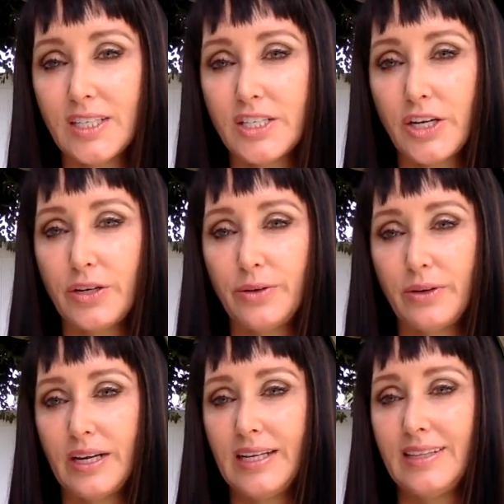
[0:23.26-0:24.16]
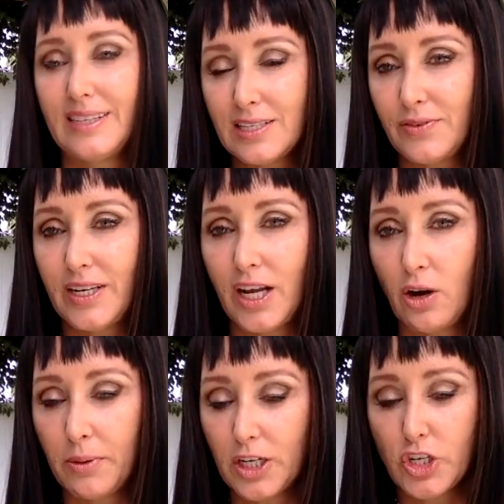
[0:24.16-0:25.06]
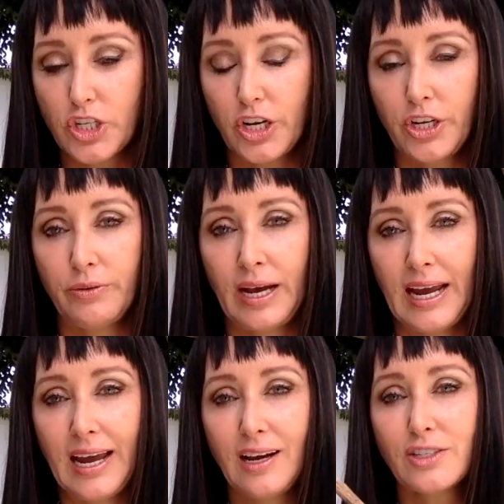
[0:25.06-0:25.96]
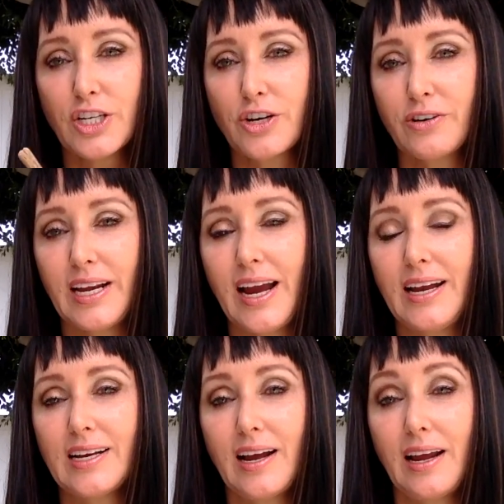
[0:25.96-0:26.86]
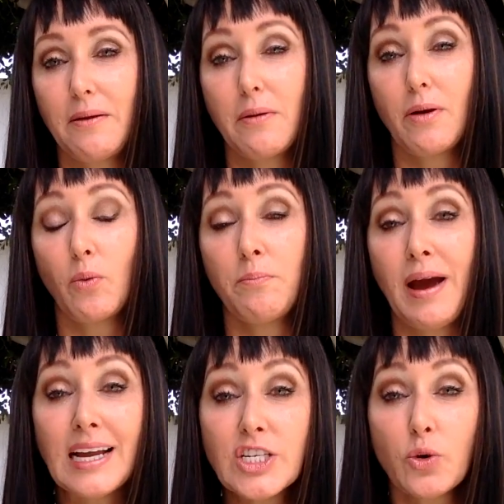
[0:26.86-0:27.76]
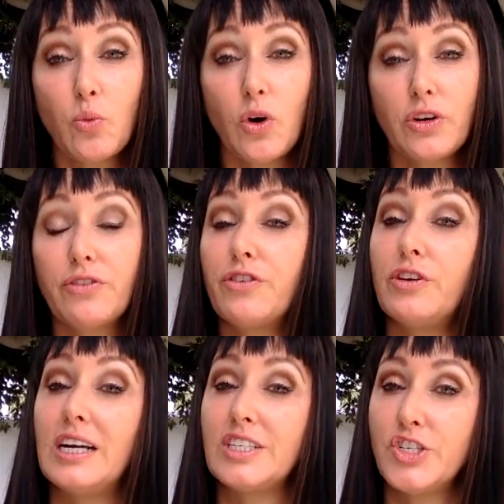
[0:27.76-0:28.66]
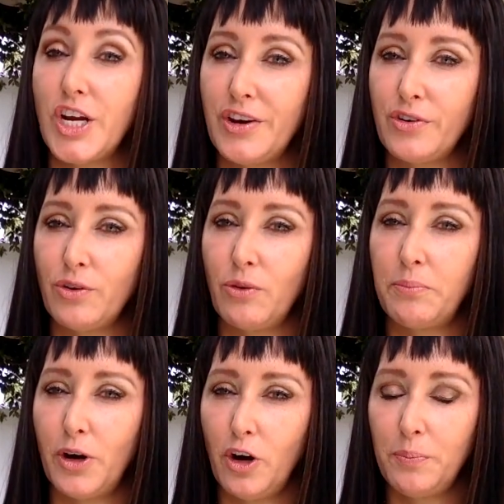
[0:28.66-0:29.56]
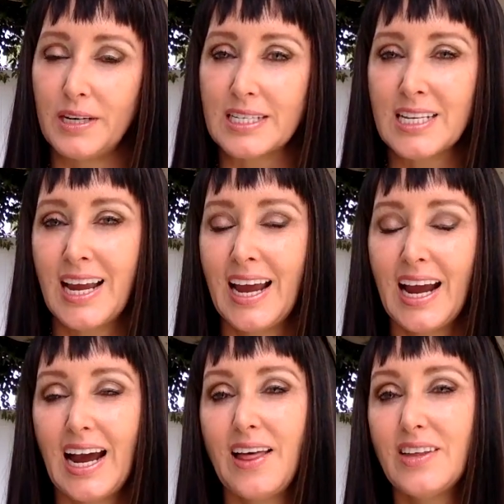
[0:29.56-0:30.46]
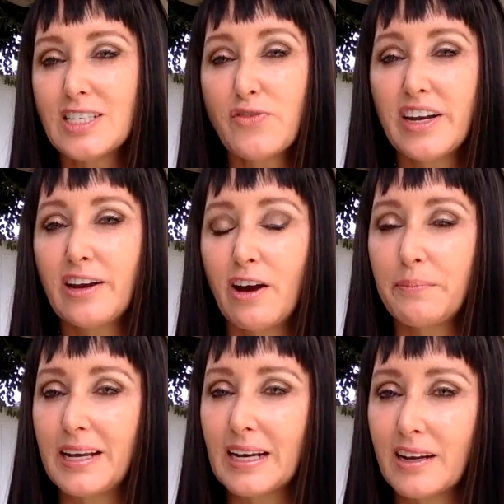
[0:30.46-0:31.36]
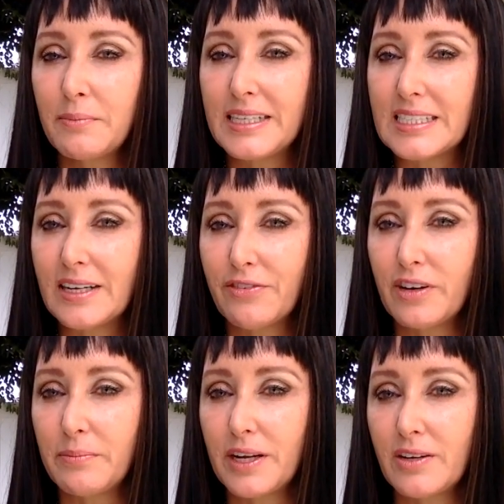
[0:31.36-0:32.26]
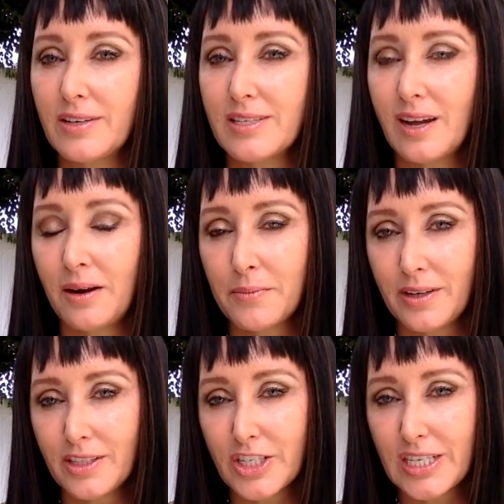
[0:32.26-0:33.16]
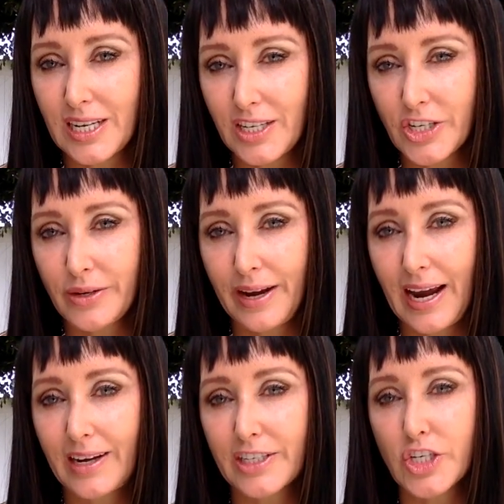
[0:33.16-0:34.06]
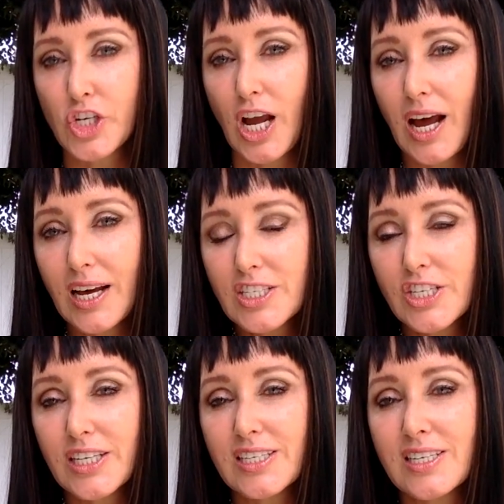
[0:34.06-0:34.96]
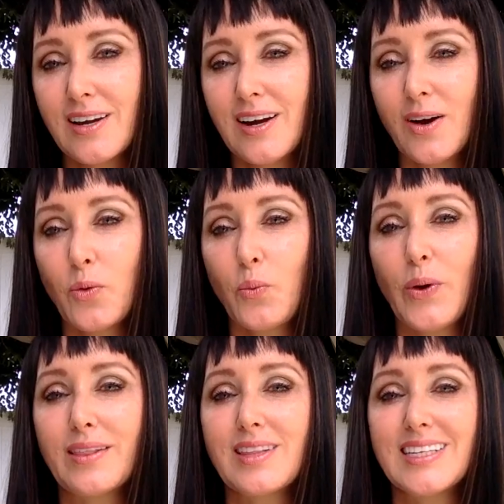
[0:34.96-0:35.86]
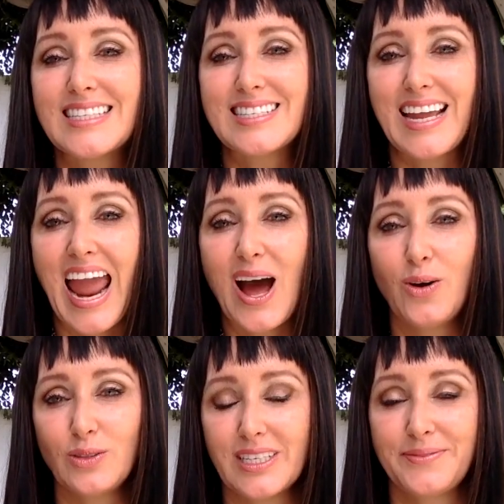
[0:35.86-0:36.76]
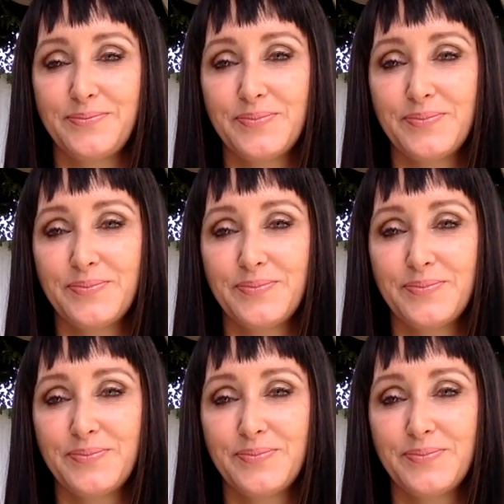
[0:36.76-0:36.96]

So in this video, I'm going to show you how to create a magic wand for a general purpose. And this video will be a little bit different because I'm going to teach you how to charge this with sound.